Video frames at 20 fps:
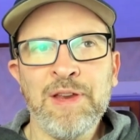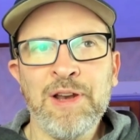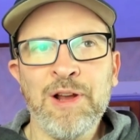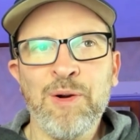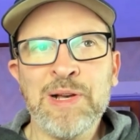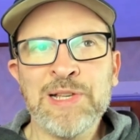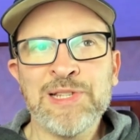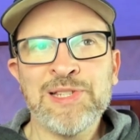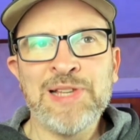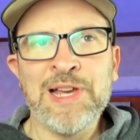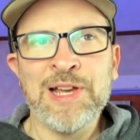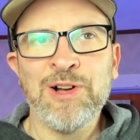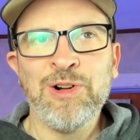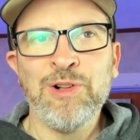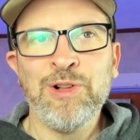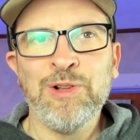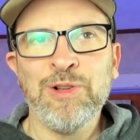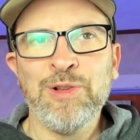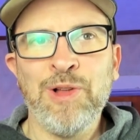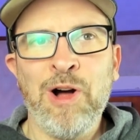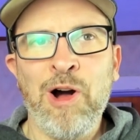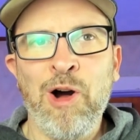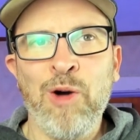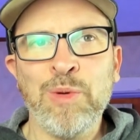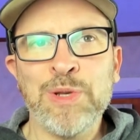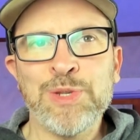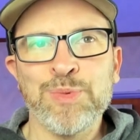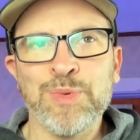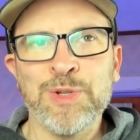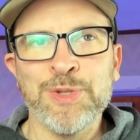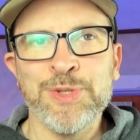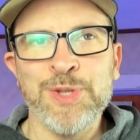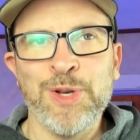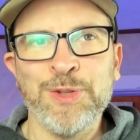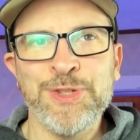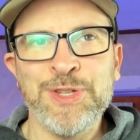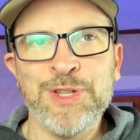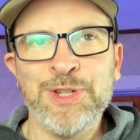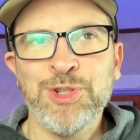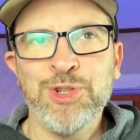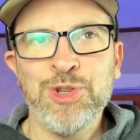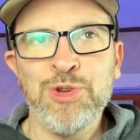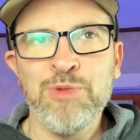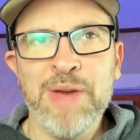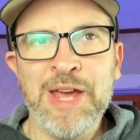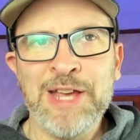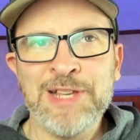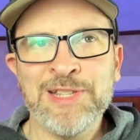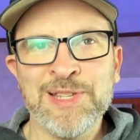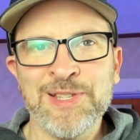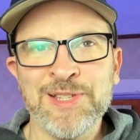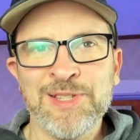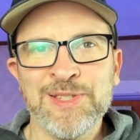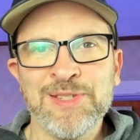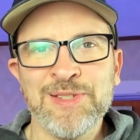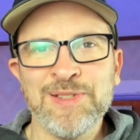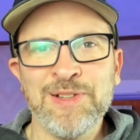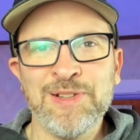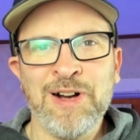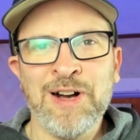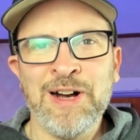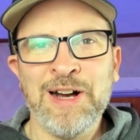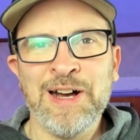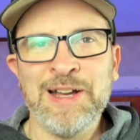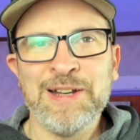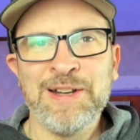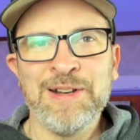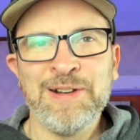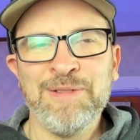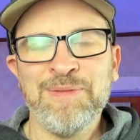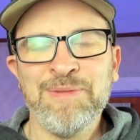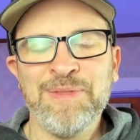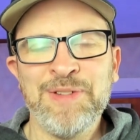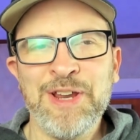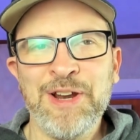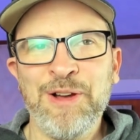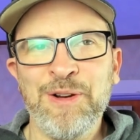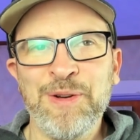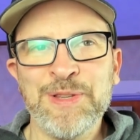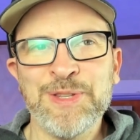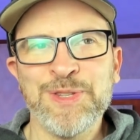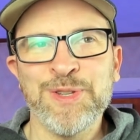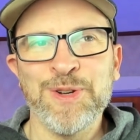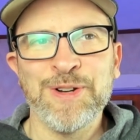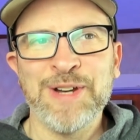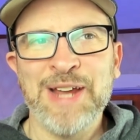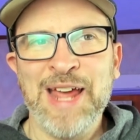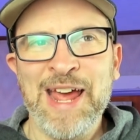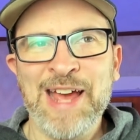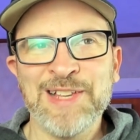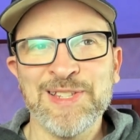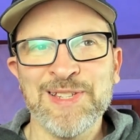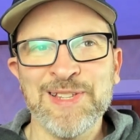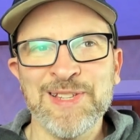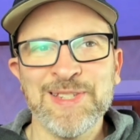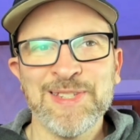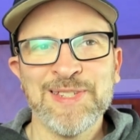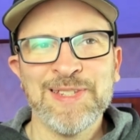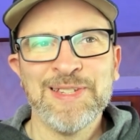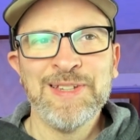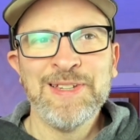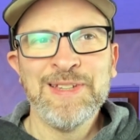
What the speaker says: single always results in 2 bases on in certain cases,